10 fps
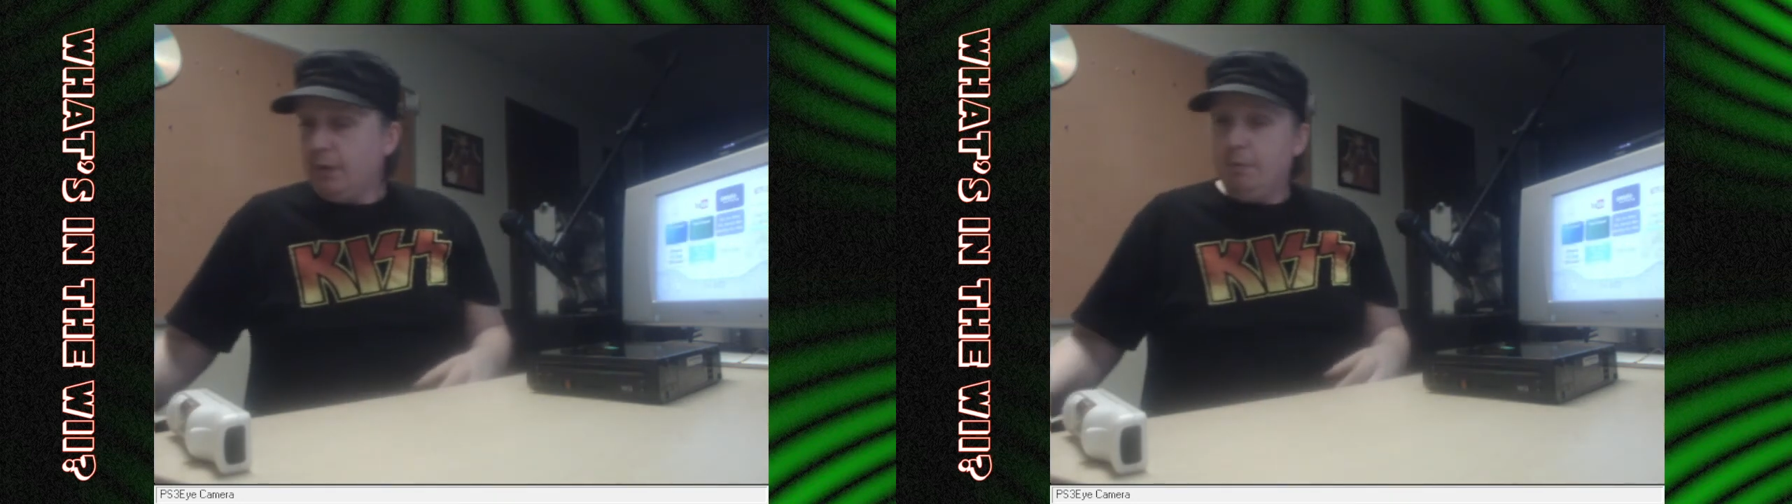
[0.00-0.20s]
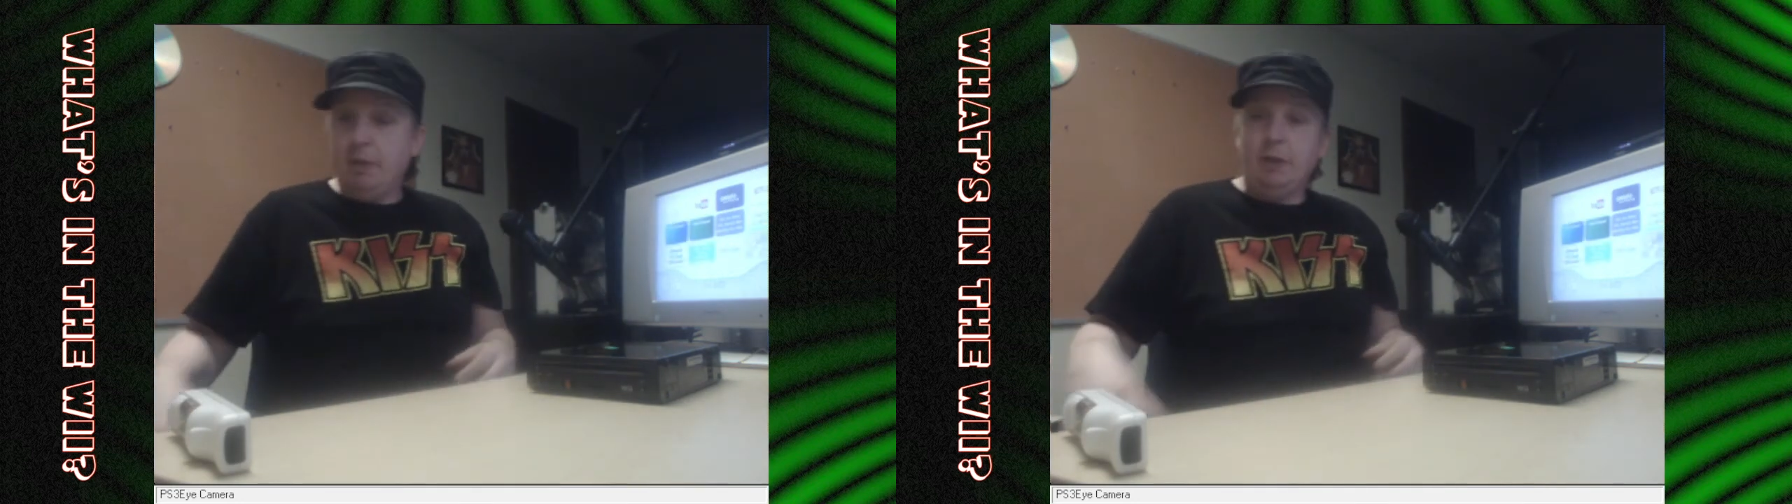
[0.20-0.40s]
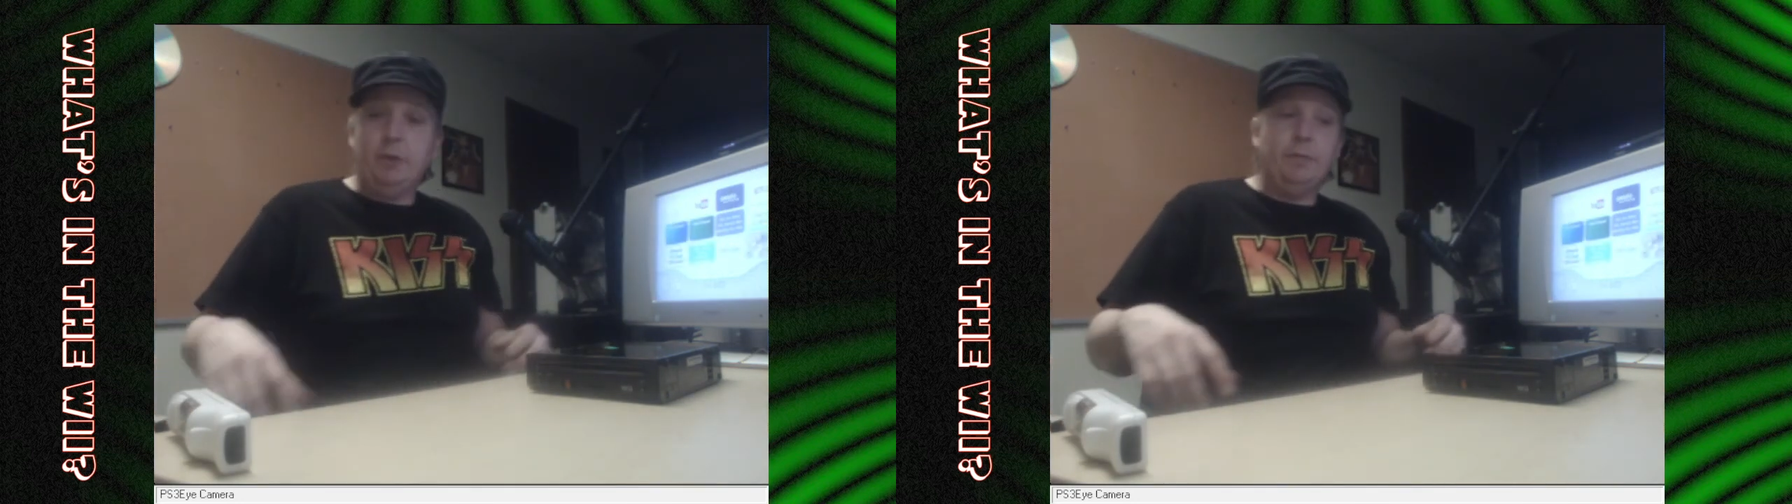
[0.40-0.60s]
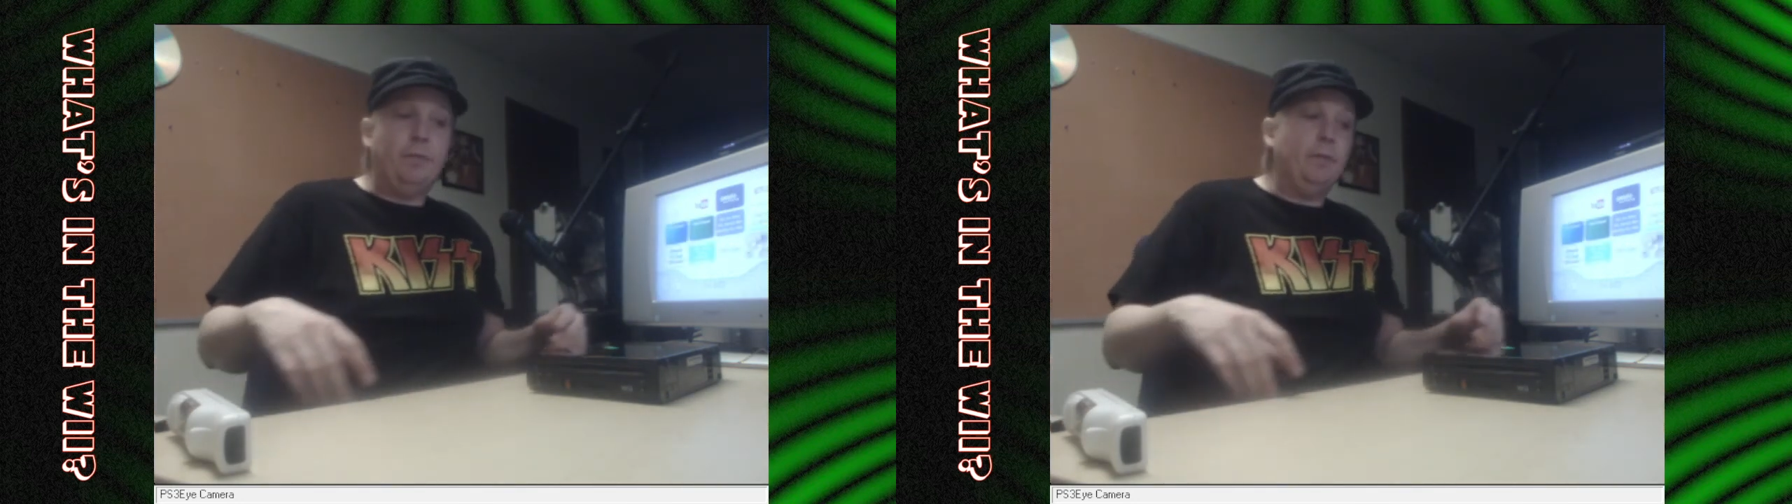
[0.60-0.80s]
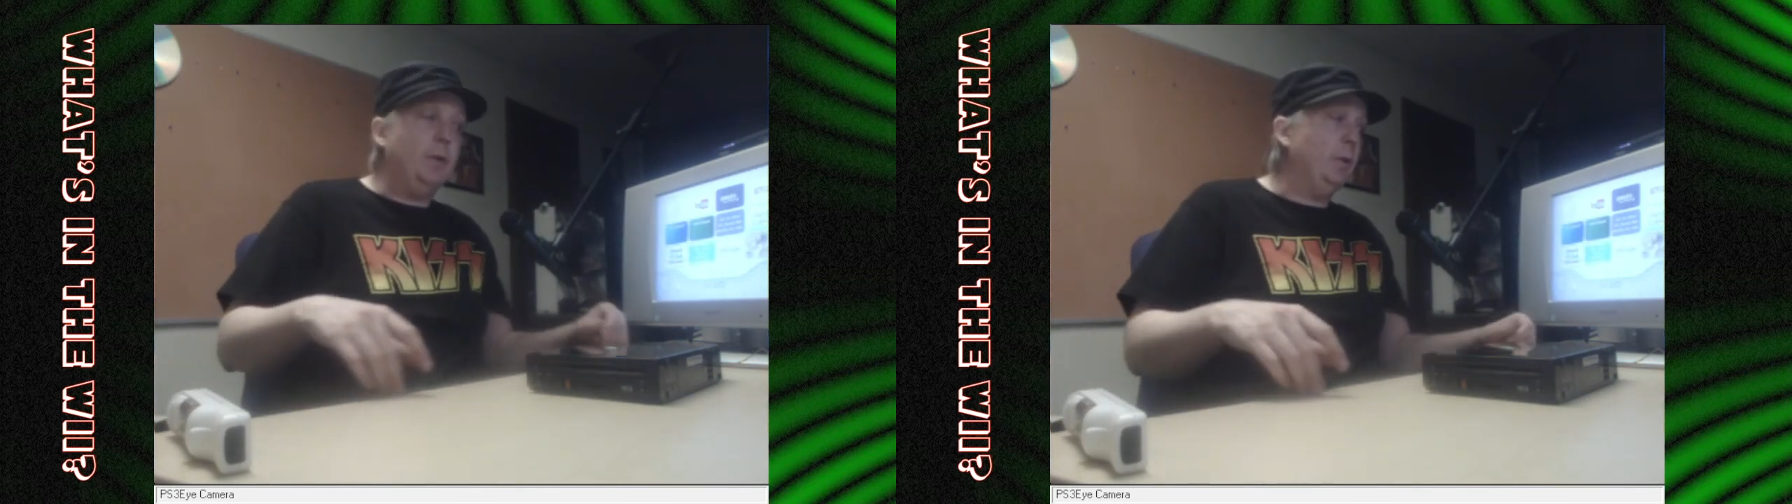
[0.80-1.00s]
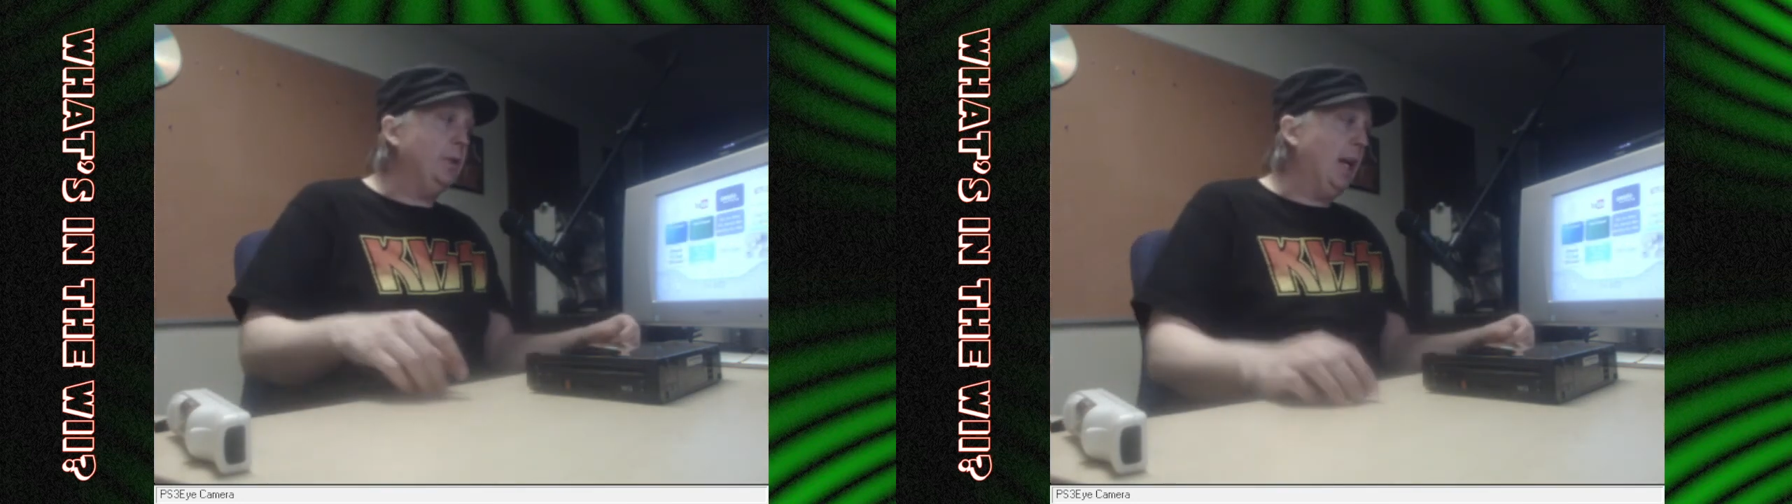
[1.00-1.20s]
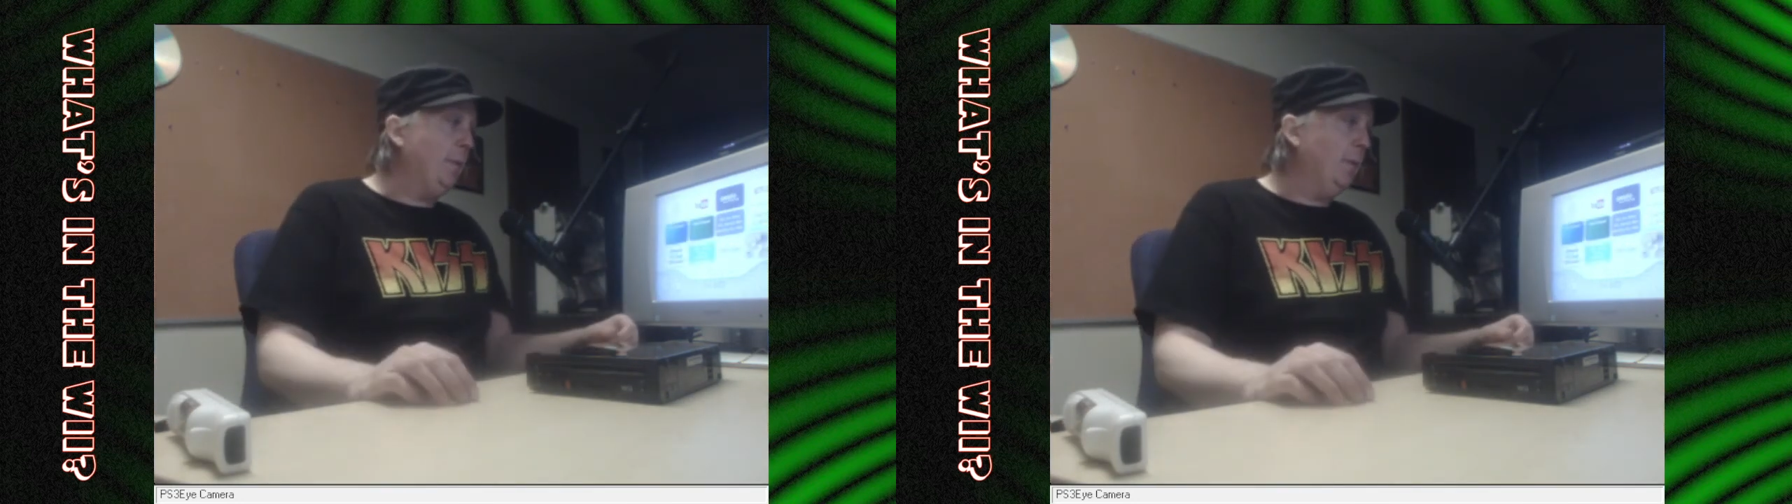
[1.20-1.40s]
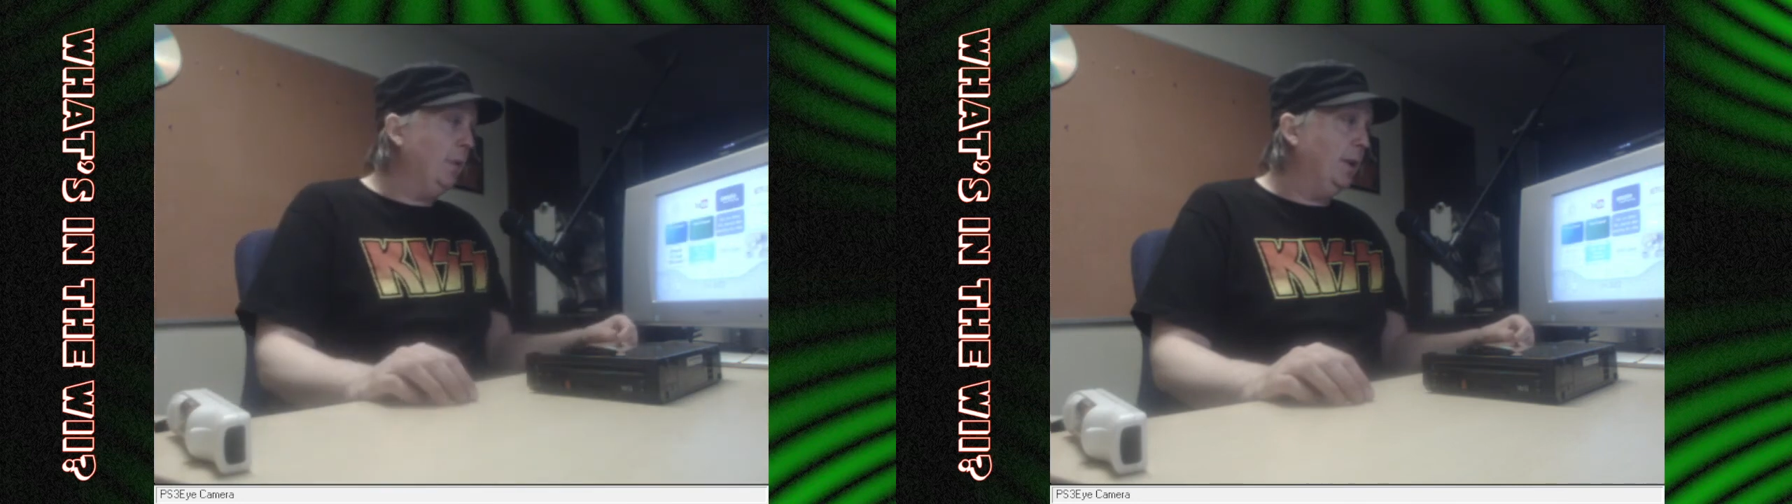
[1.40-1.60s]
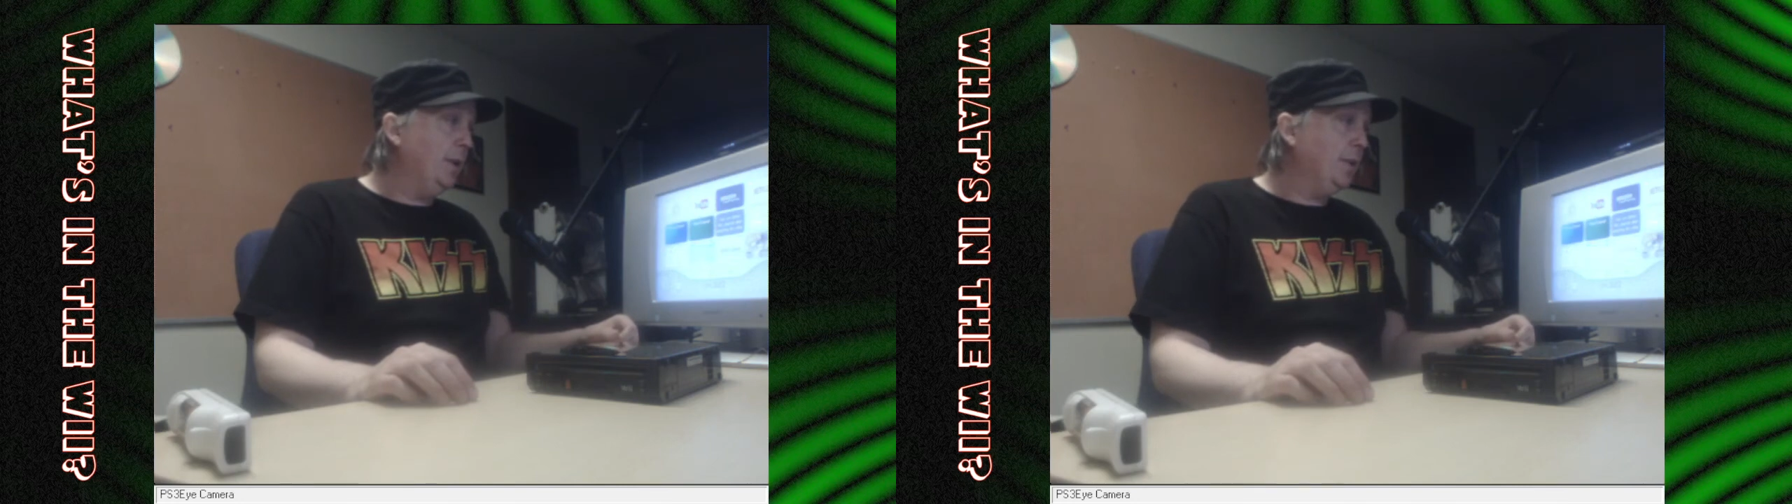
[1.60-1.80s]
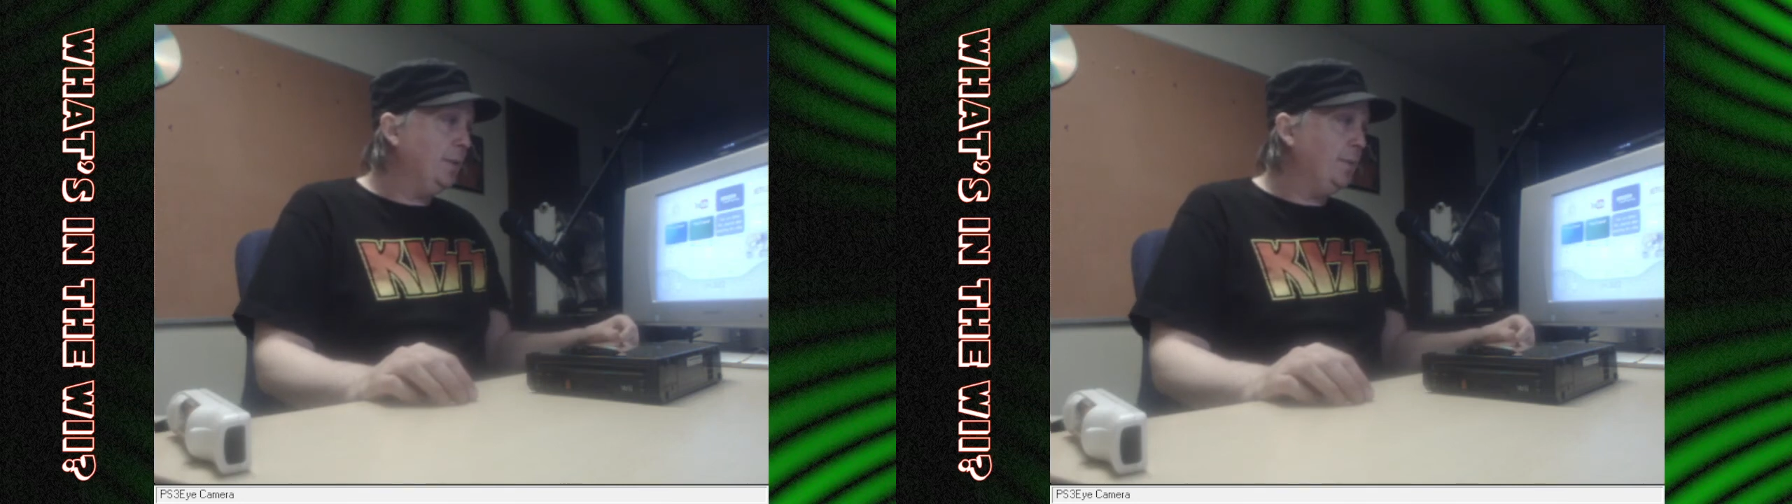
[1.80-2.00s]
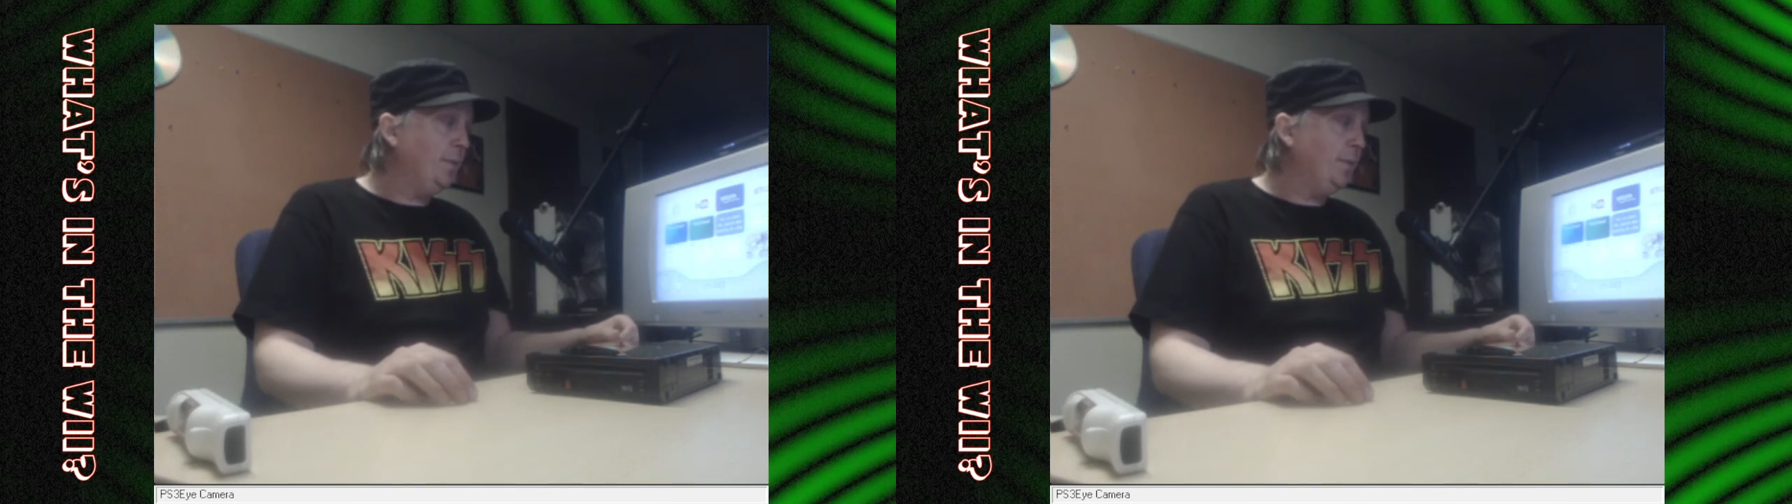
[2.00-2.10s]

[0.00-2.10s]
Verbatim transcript: Meatloaf, no time it was.